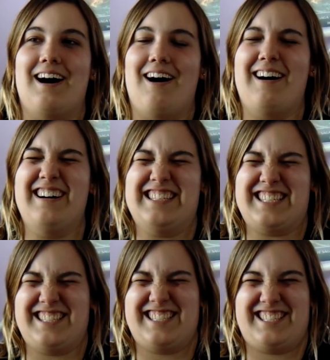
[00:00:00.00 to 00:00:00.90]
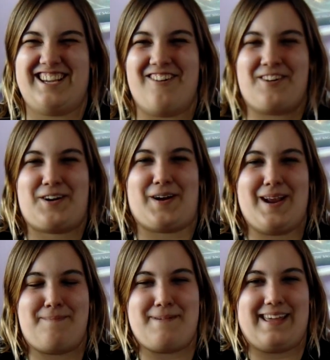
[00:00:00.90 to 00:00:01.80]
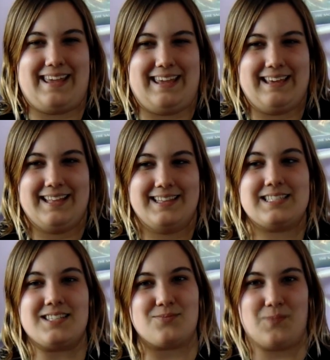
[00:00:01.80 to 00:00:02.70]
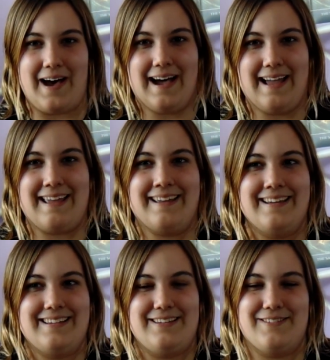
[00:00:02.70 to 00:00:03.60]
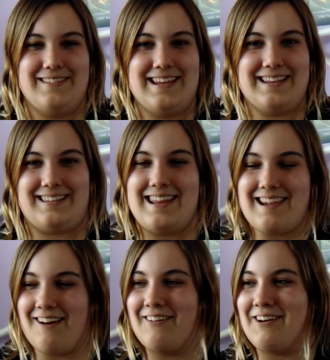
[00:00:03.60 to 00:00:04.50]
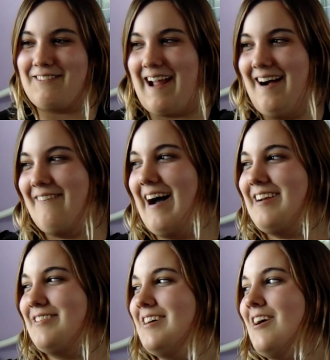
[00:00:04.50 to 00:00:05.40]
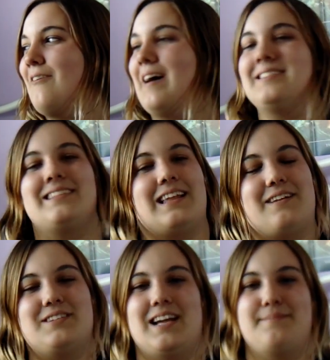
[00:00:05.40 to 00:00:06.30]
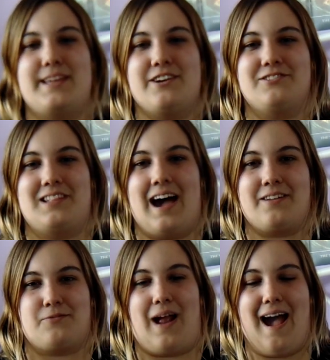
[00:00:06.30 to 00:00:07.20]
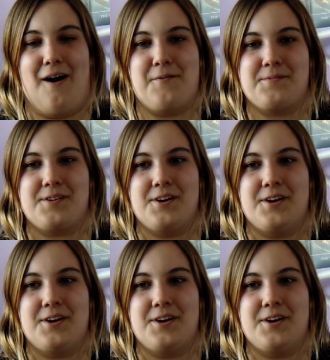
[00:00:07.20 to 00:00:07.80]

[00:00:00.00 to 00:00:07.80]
Oh, that's so creepy! This is why you need Nico around. Why, do, why is it that every time Nico's not around,